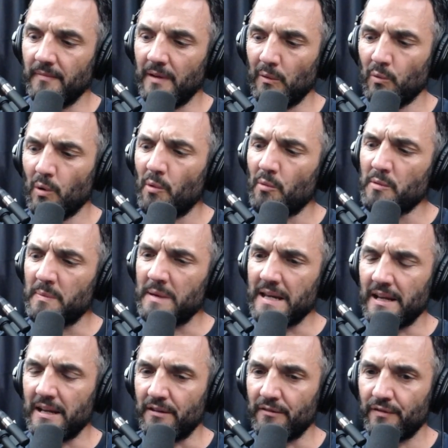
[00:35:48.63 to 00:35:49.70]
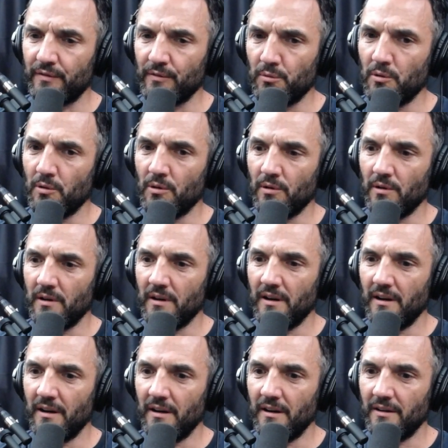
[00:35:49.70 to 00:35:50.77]
what would be in it for
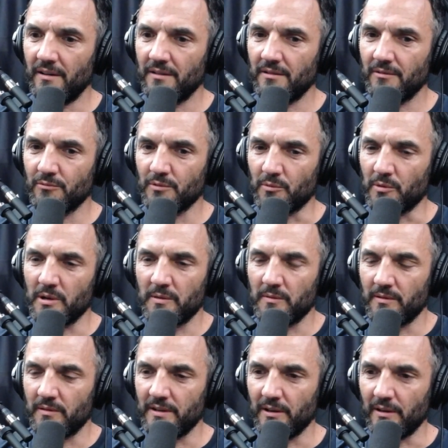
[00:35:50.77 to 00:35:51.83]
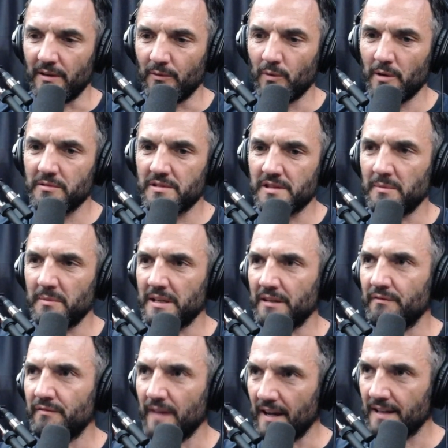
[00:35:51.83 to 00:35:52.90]
what are the, why would somebody
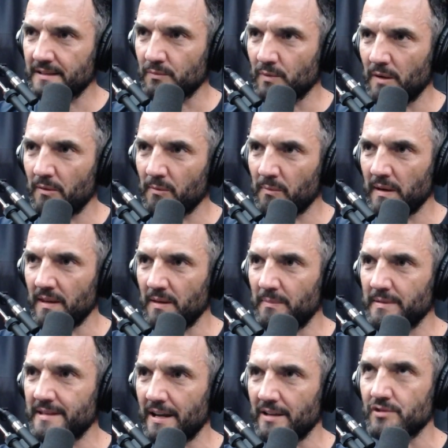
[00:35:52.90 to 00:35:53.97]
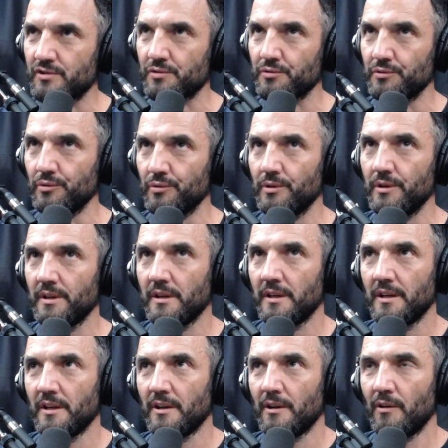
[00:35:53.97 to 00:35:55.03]
invest? Where would be the potential
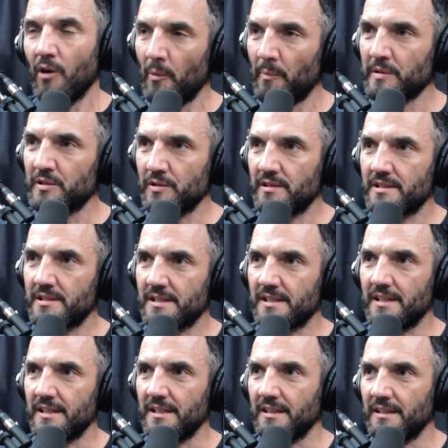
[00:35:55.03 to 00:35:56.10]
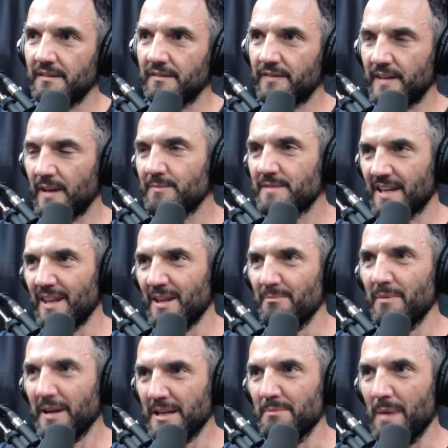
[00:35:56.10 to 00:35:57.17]
opportunity for them to get their
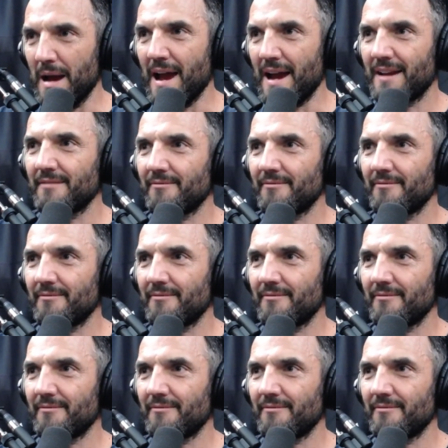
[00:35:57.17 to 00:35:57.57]
money back?